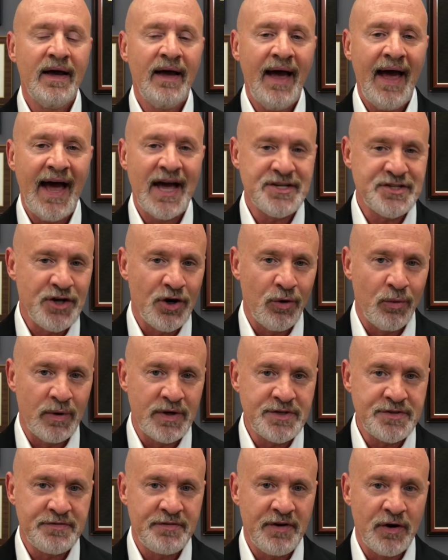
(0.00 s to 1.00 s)
As
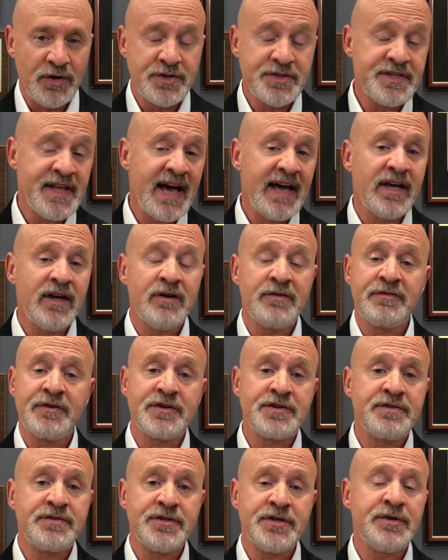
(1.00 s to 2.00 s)
always, folks, thank you for
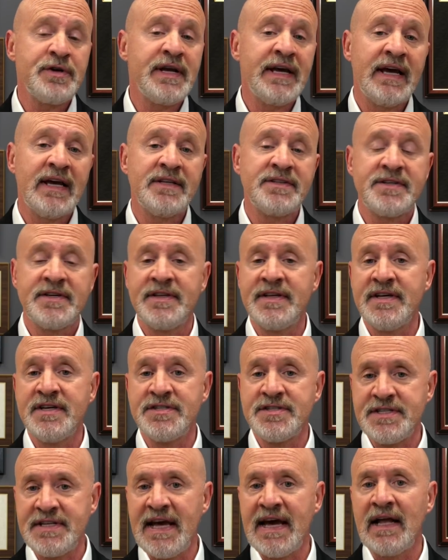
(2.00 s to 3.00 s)
tuning into
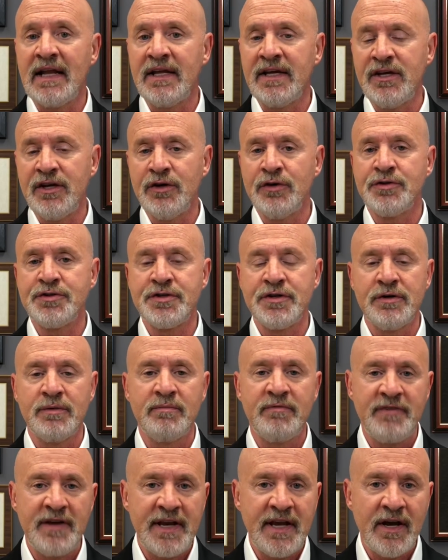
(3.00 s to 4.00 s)
these daily YouTube
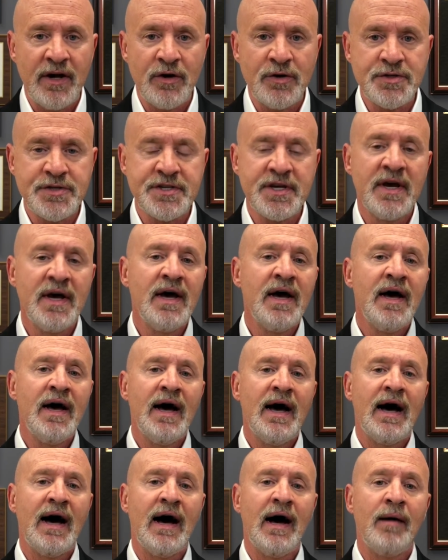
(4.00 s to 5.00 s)
videos.
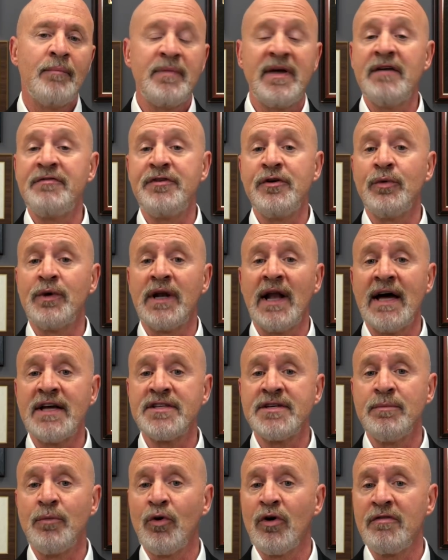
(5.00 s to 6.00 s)
If you would like
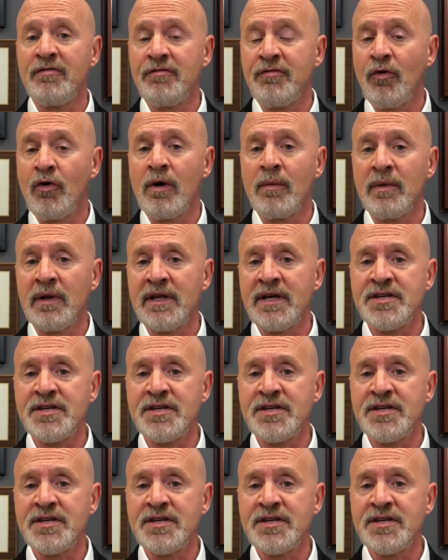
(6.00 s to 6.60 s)
to more formally